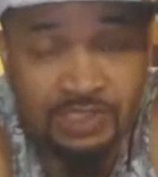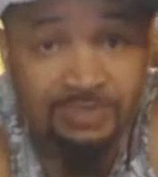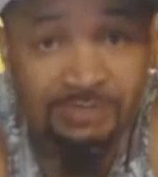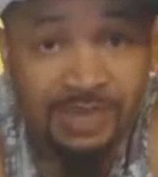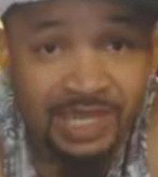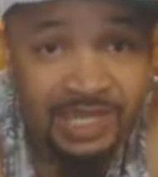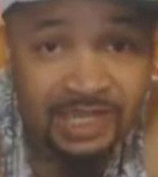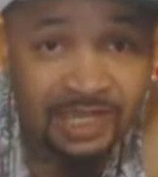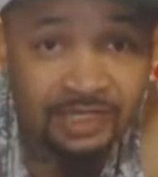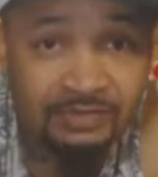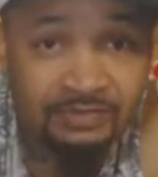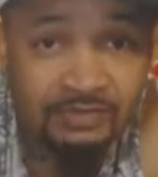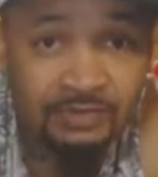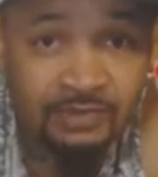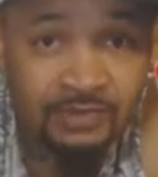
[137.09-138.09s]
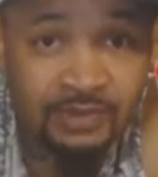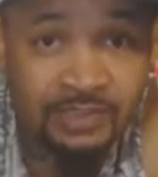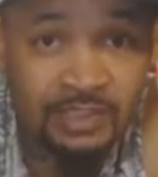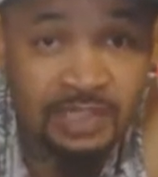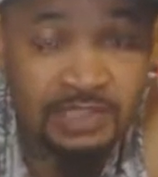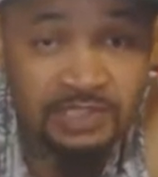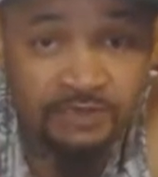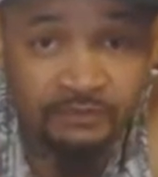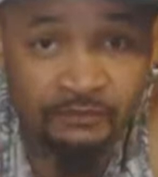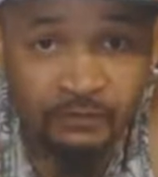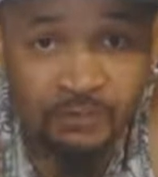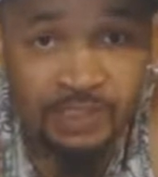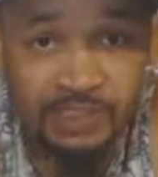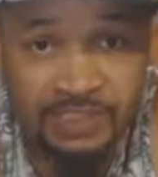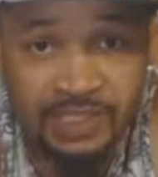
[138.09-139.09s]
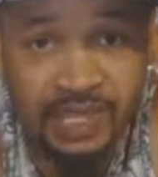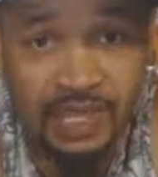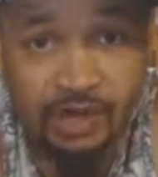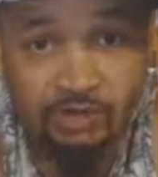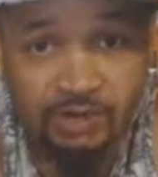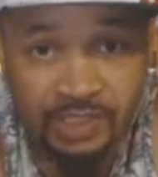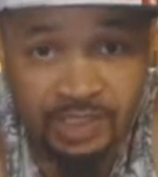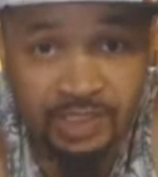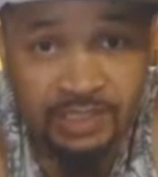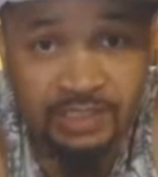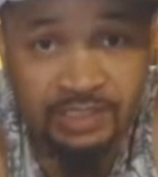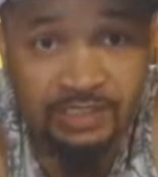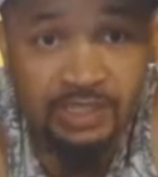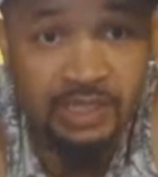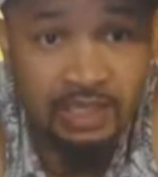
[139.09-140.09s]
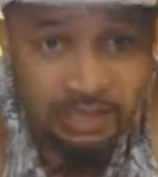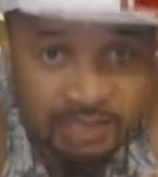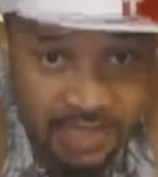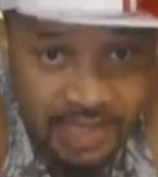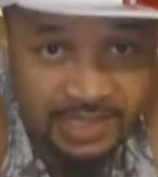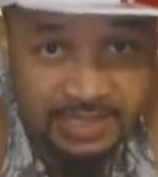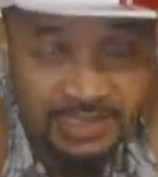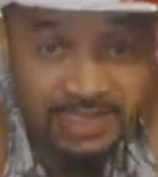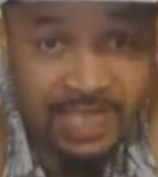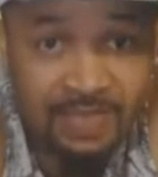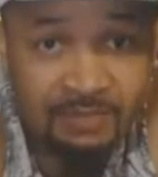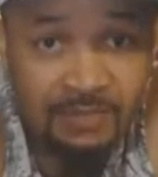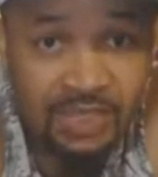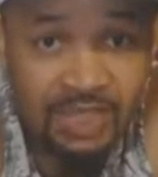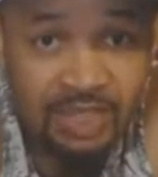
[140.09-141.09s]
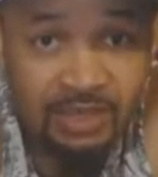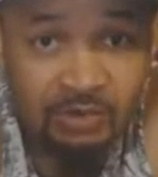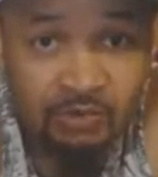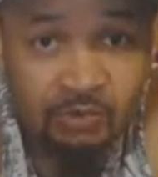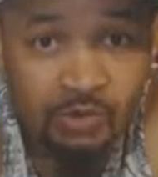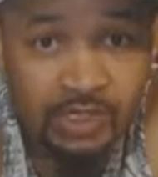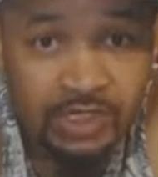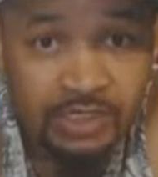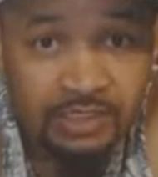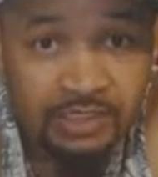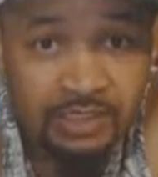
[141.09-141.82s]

The man is a freestyle king. Test that man with